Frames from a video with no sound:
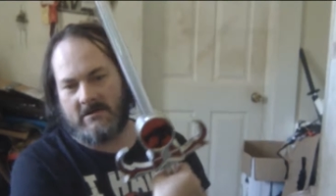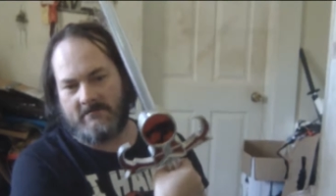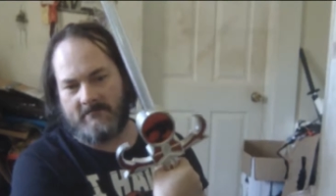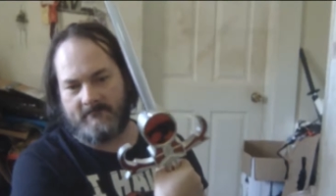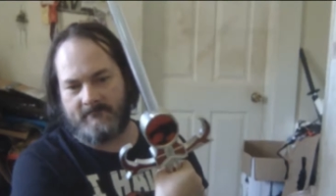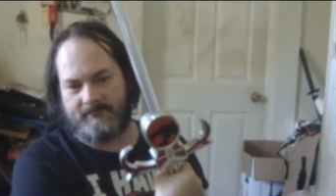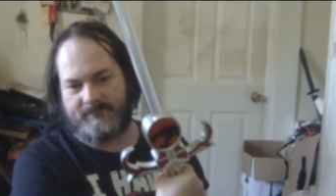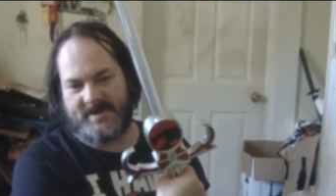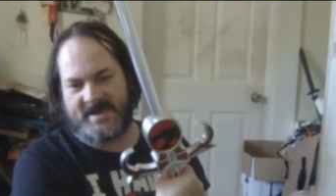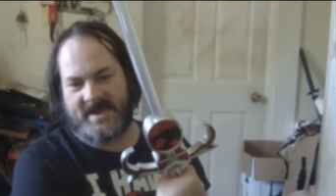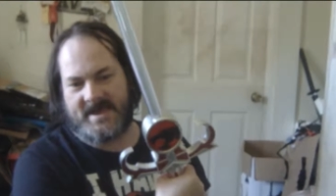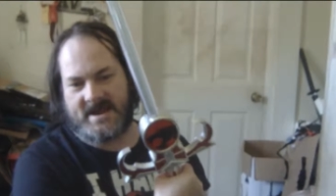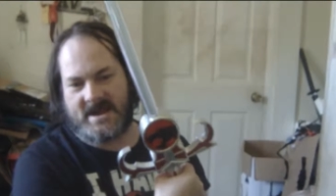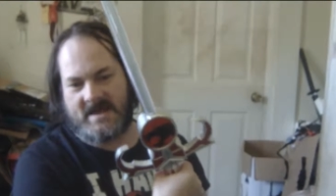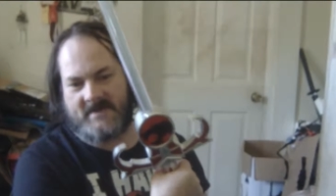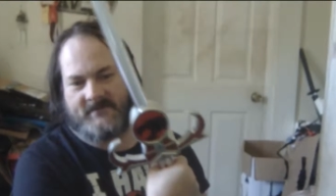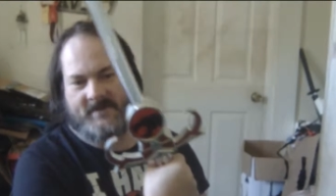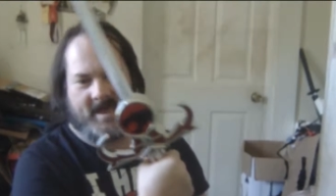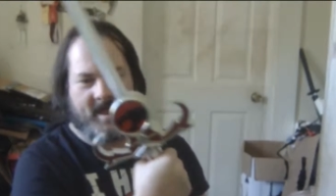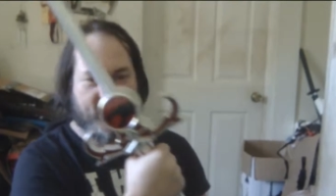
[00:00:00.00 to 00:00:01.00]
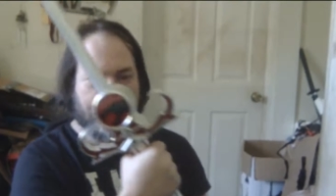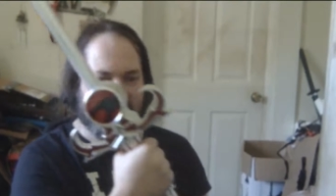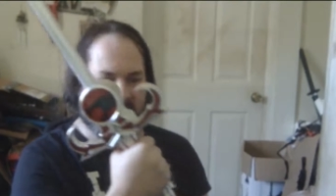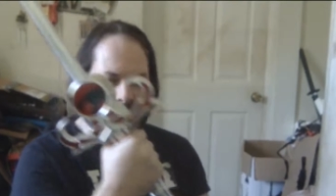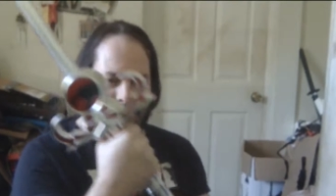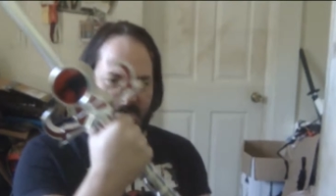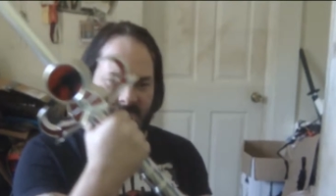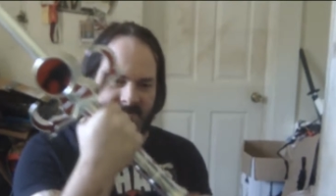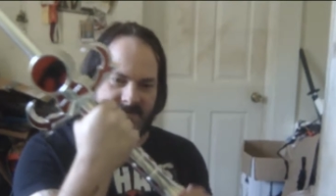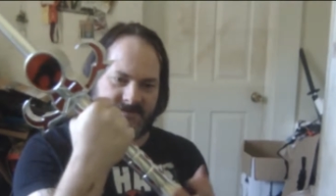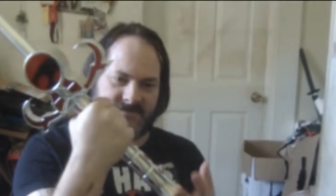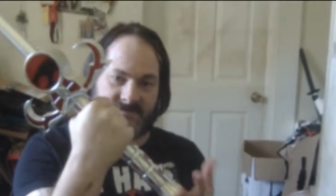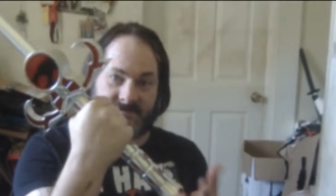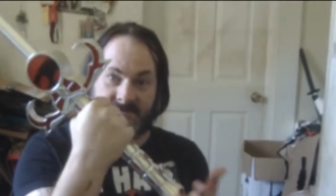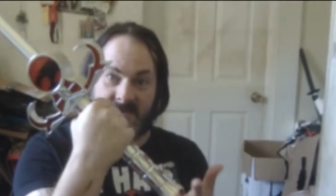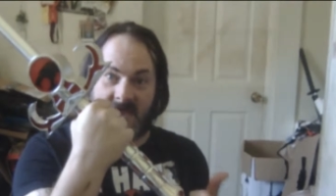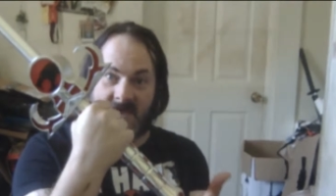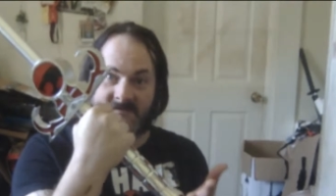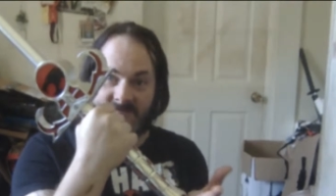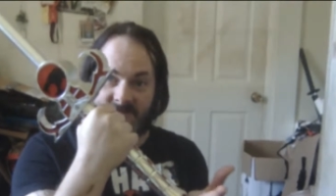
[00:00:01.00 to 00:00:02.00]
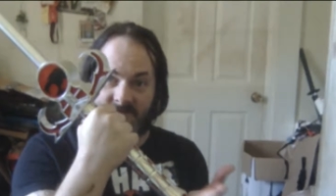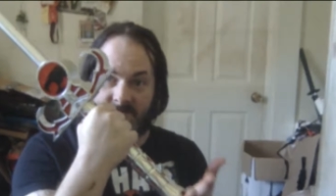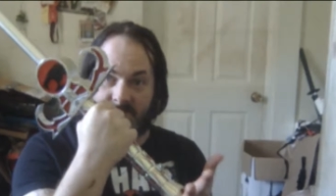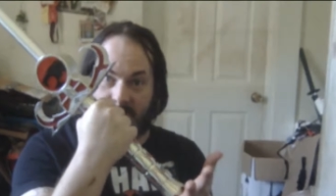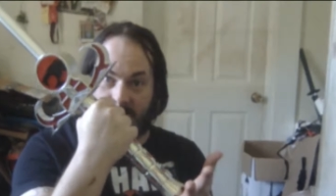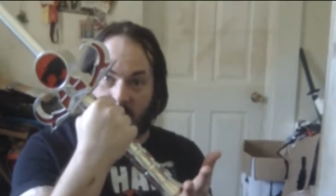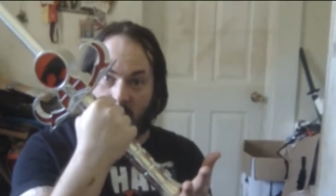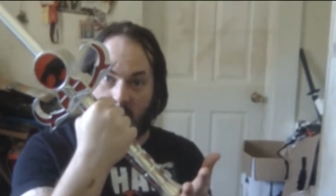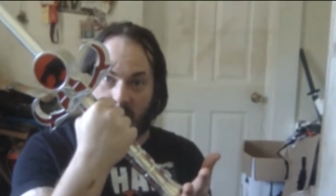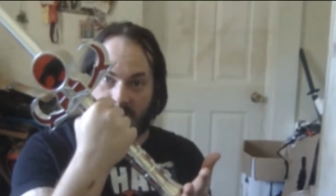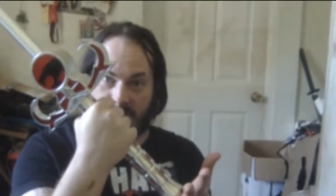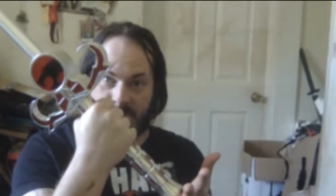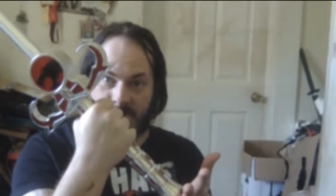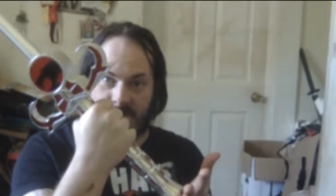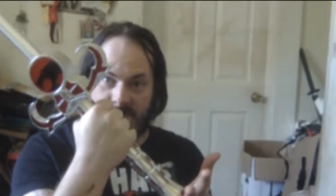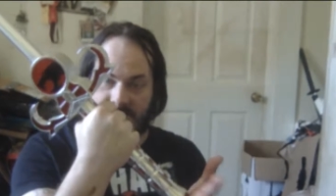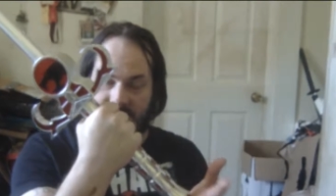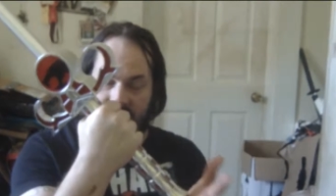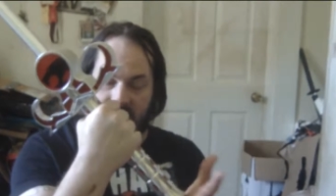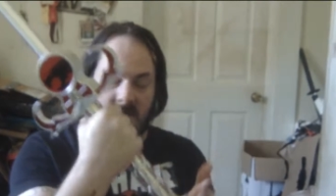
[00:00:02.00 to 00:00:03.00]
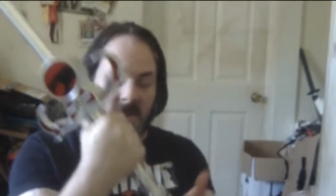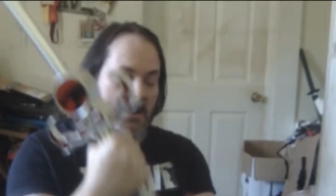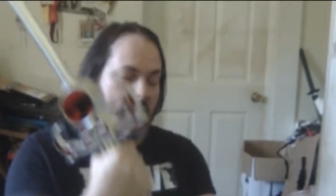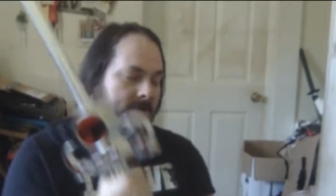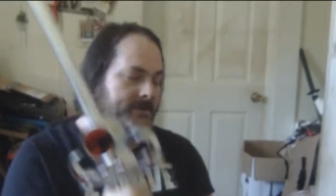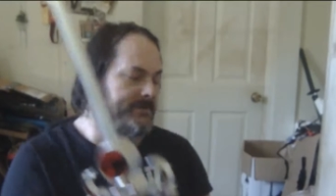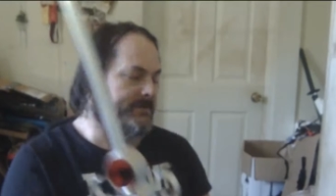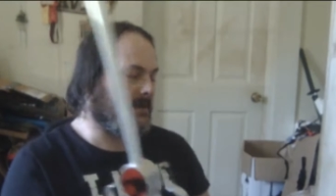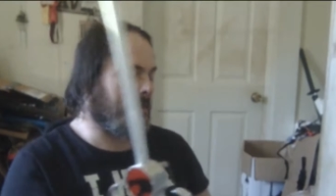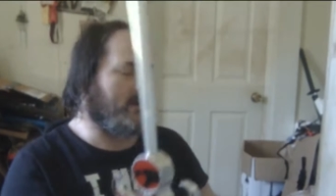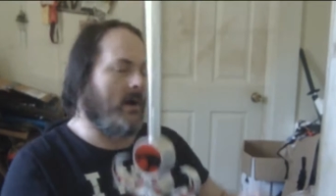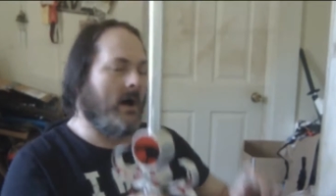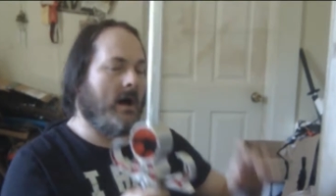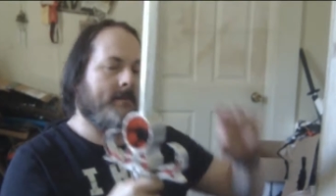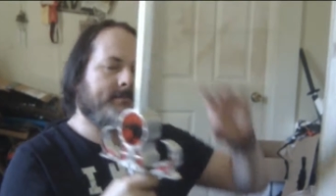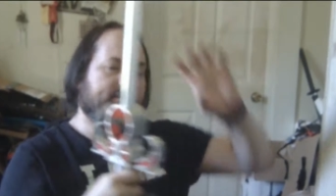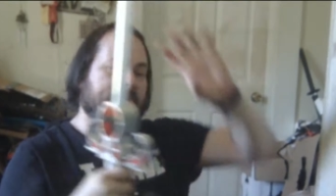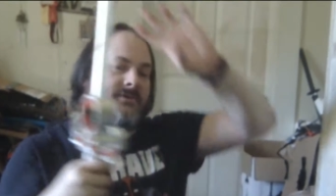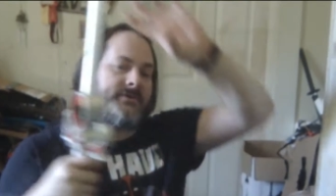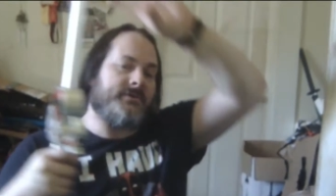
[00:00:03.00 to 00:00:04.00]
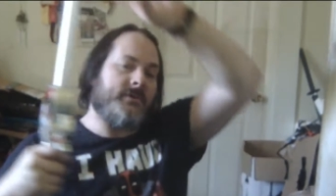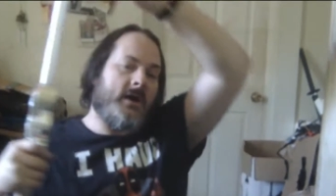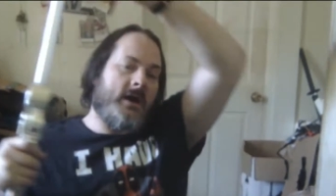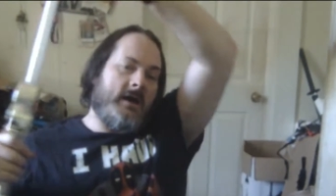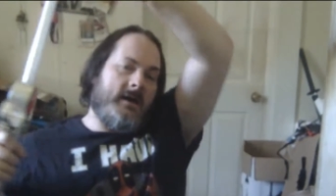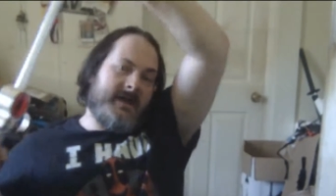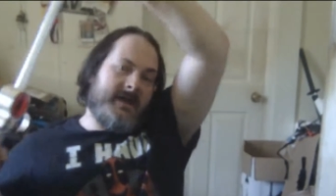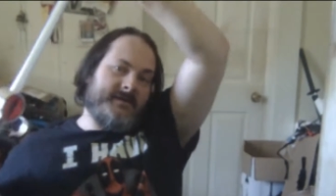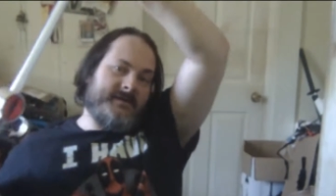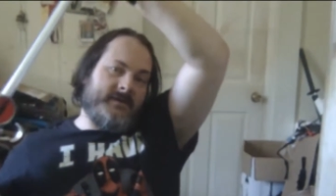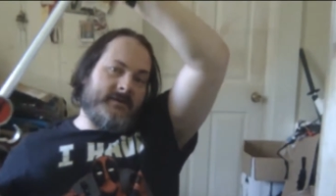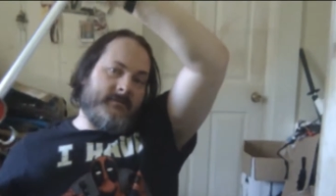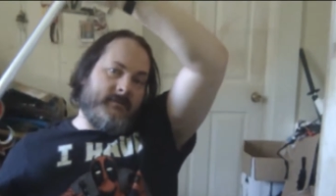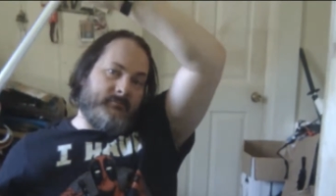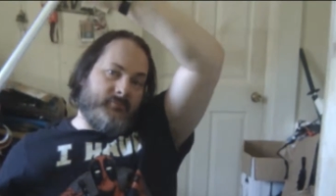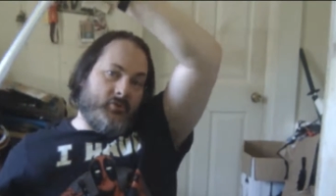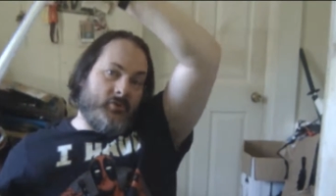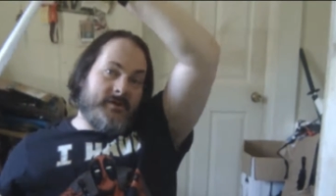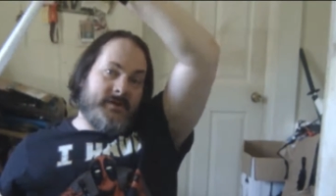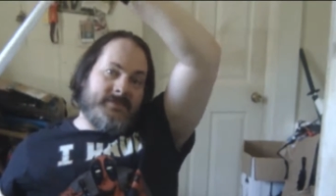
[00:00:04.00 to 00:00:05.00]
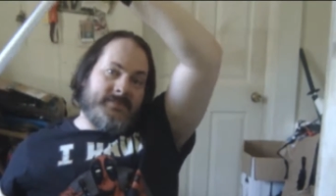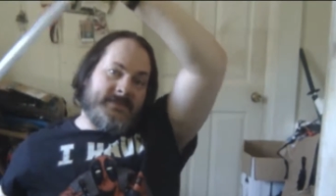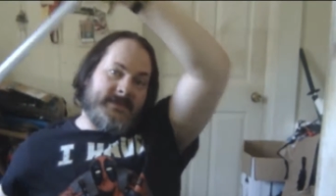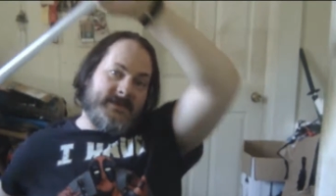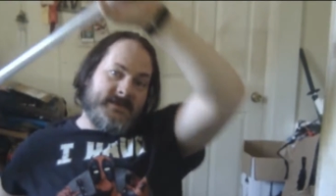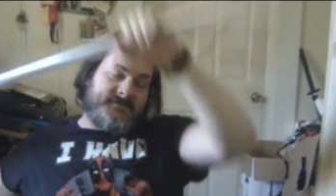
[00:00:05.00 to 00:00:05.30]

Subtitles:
big enough hands that this is actually proportionate. So I'll actually be putting that